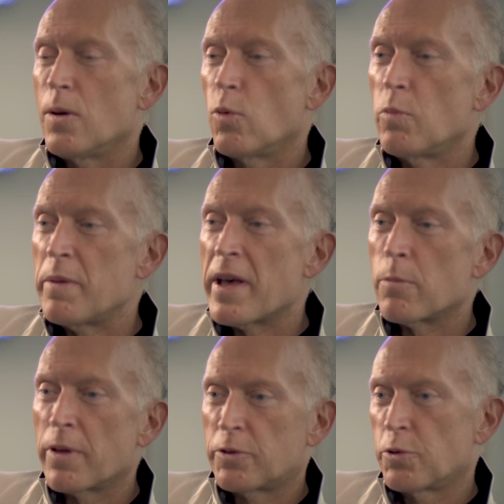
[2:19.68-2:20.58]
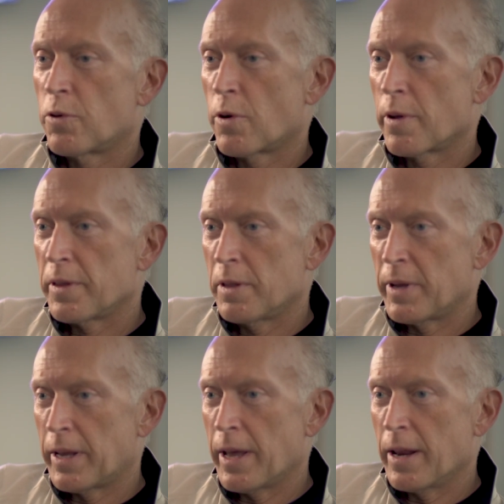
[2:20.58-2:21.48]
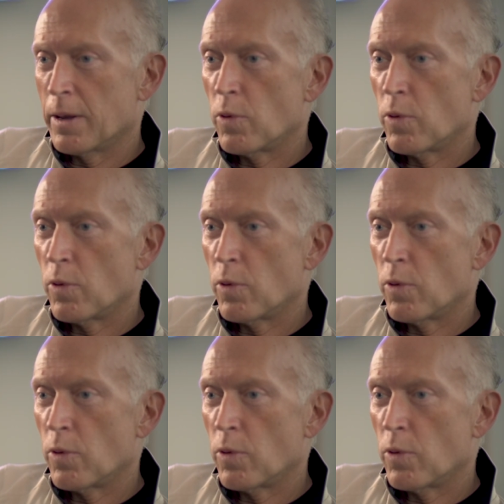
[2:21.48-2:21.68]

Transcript: When we met with True North in the beginning,